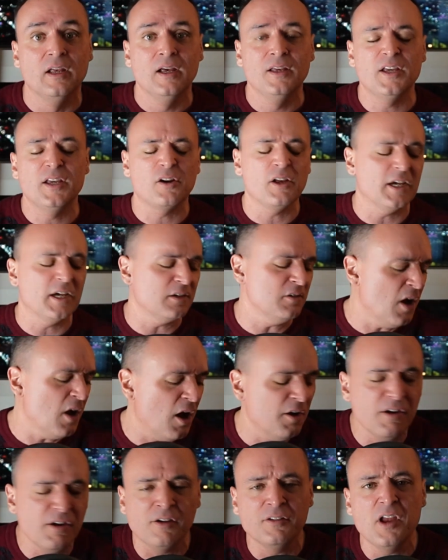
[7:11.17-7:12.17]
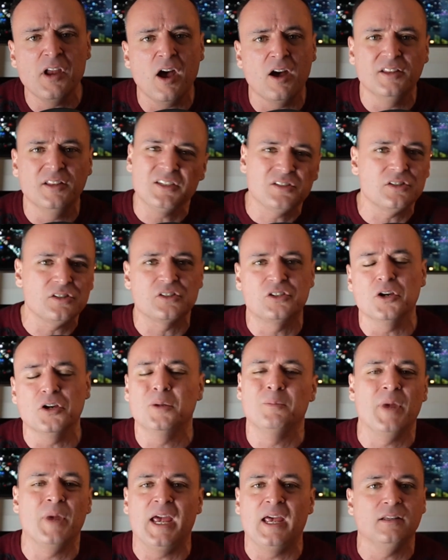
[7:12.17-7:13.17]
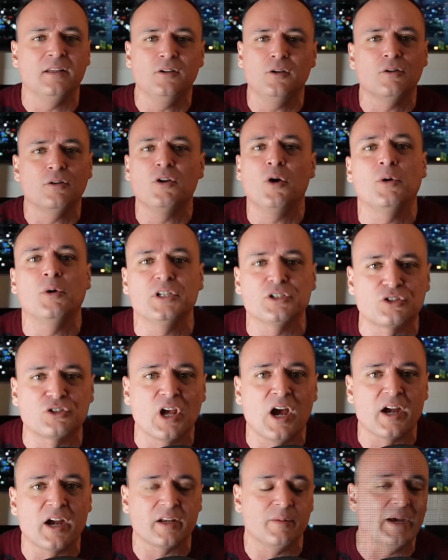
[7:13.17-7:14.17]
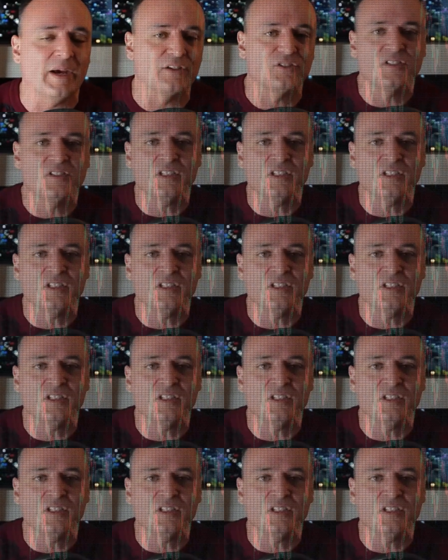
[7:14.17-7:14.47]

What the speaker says: And they're like, no, this is good, man. You don't know what you're talking about.